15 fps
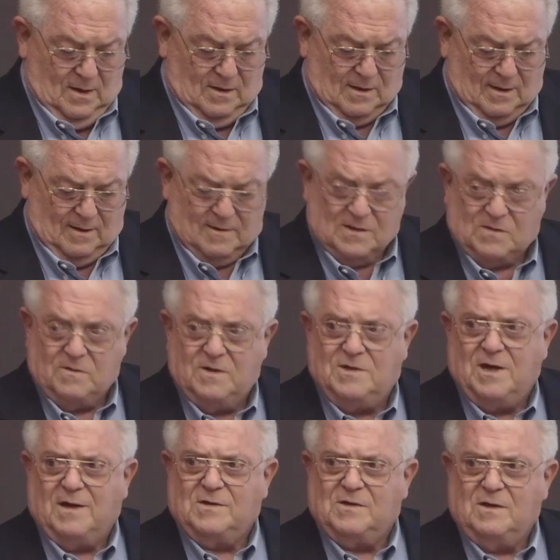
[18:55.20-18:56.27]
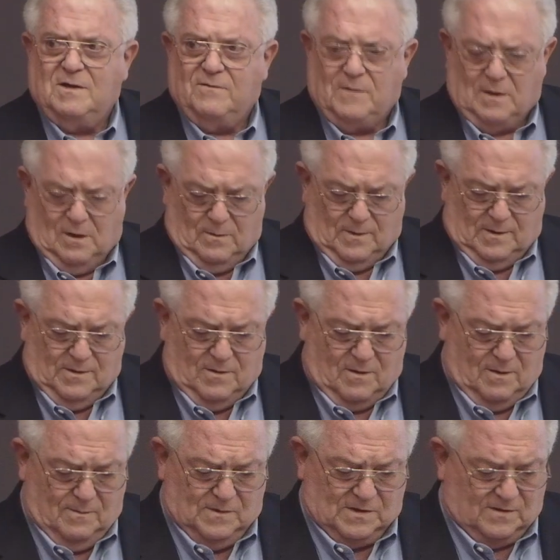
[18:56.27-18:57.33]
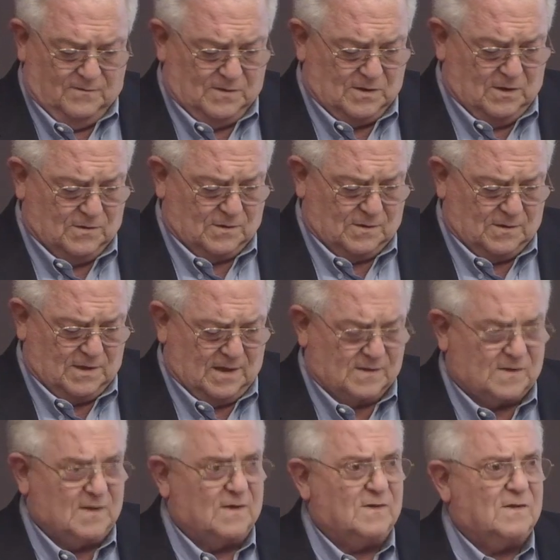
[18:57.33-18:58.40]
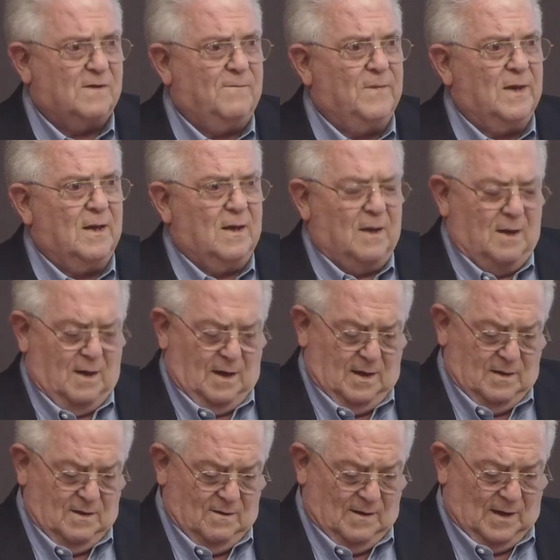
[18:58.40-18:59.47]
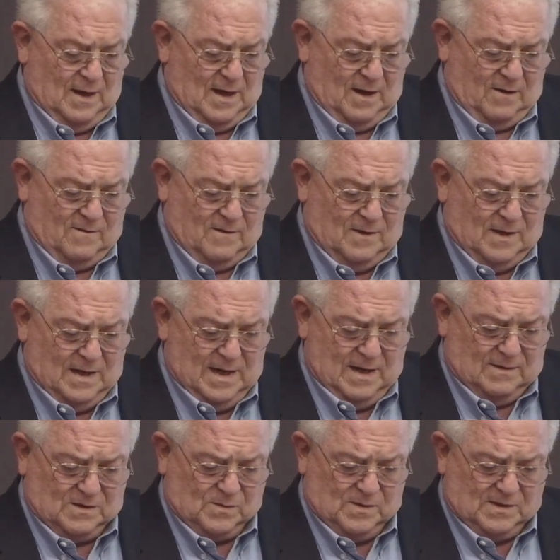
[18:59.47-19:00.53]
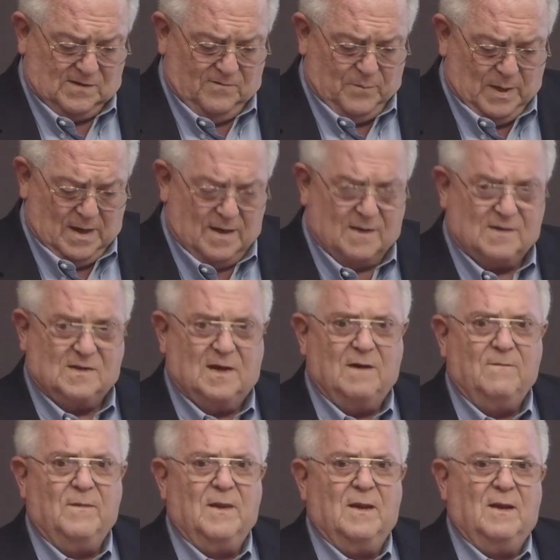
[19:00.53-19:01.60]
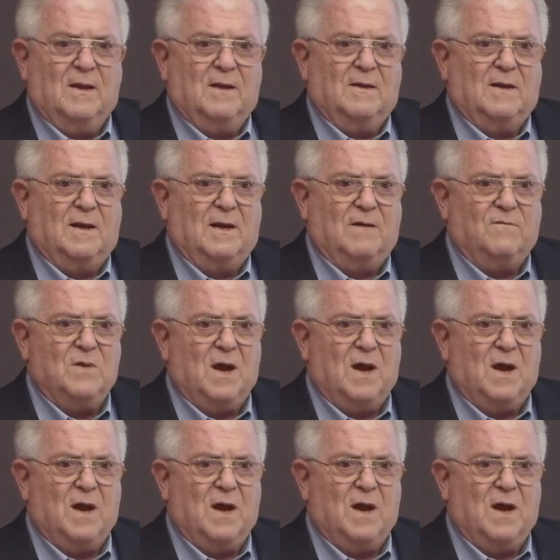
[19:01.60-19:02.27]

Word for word: thoughtless rejection of global norms of social justice, and unilateral announcements of policy that have